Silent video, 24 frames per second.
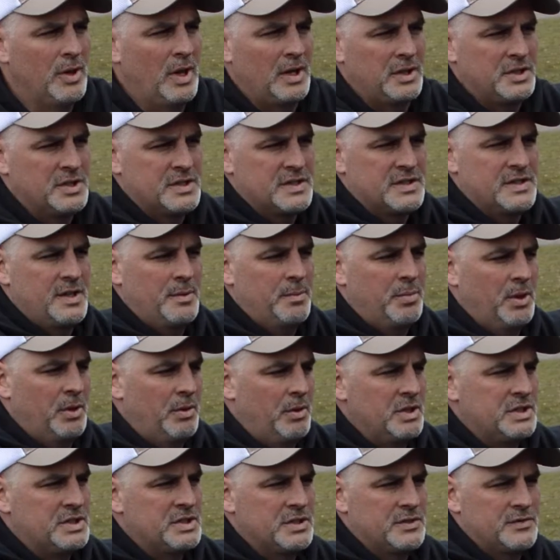that just simply
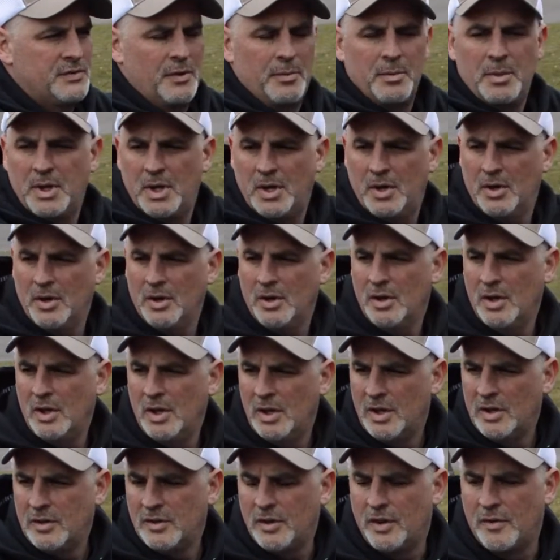reaches from here
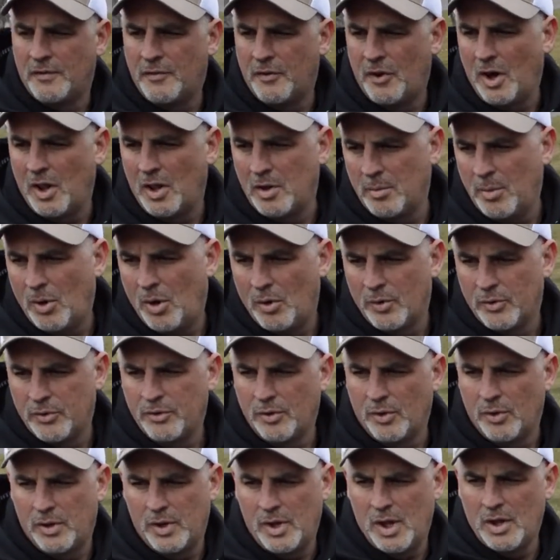to the front of the boat.
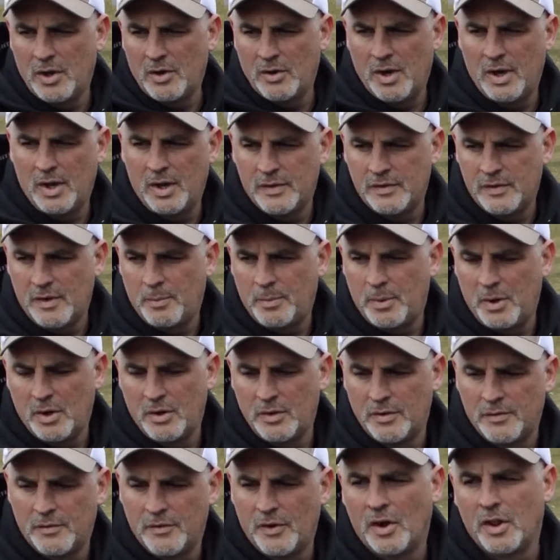So the other end is up here
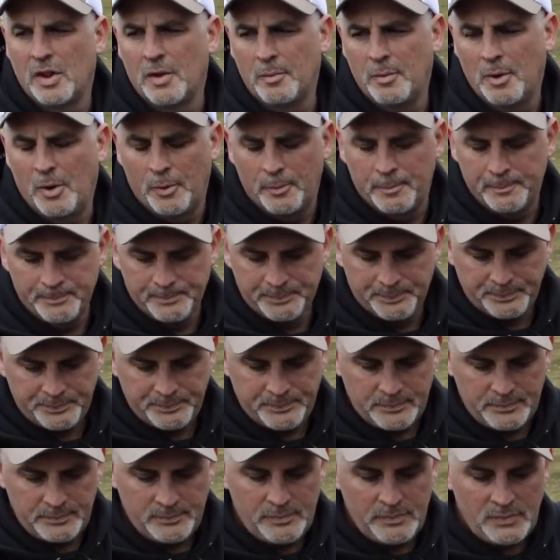in the front of the boat.
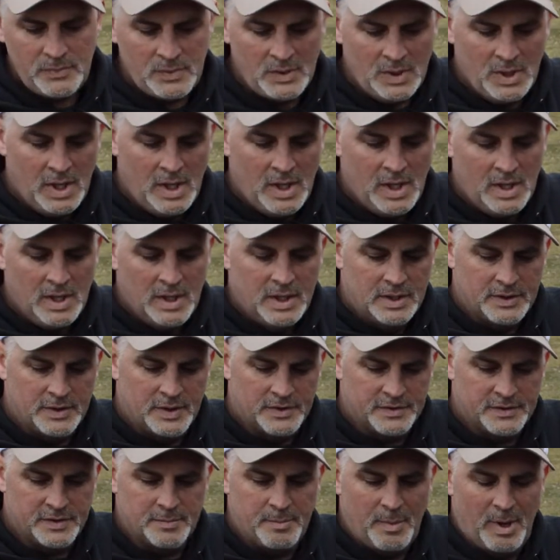
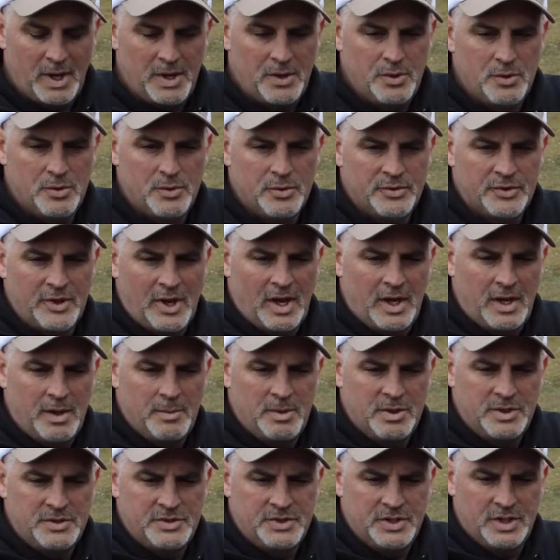This is my new side
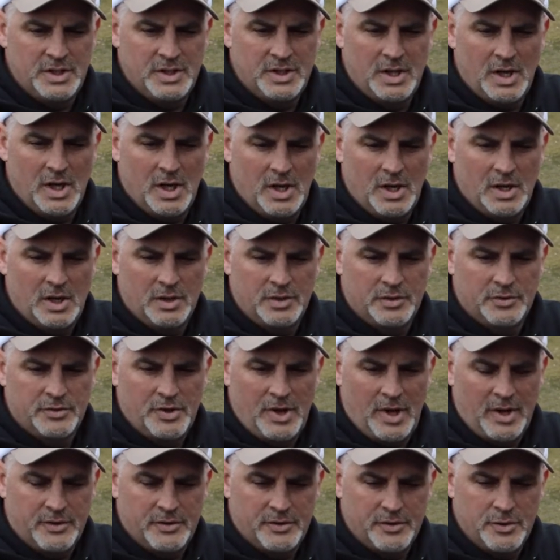imaging
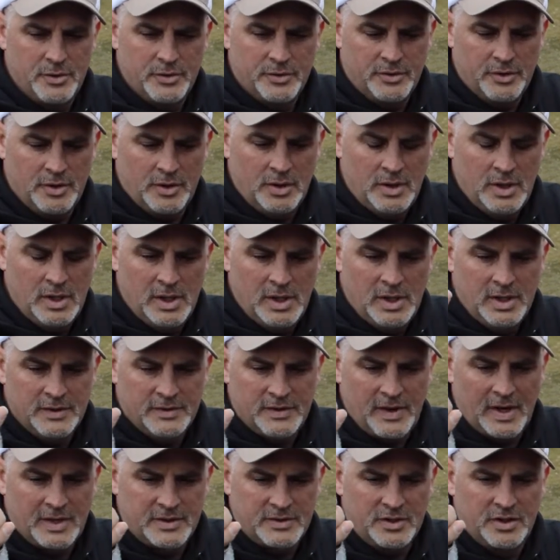transducer.
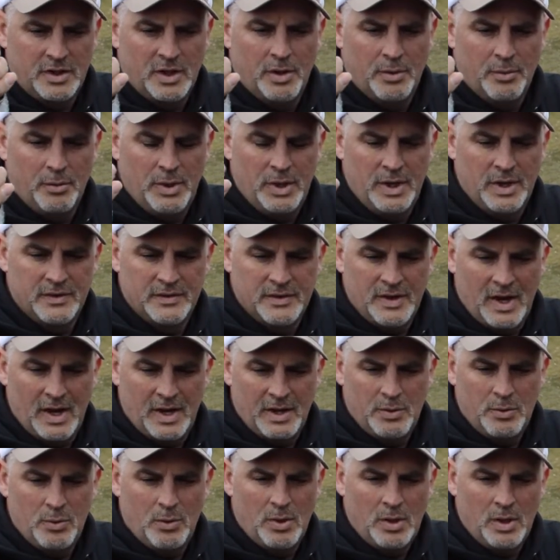It's actually the
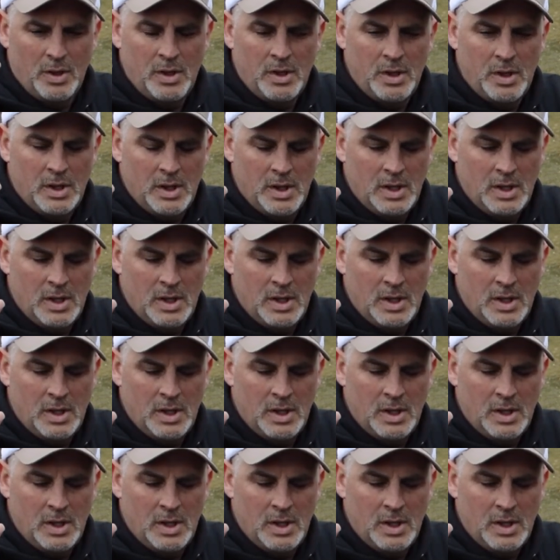redesigned one.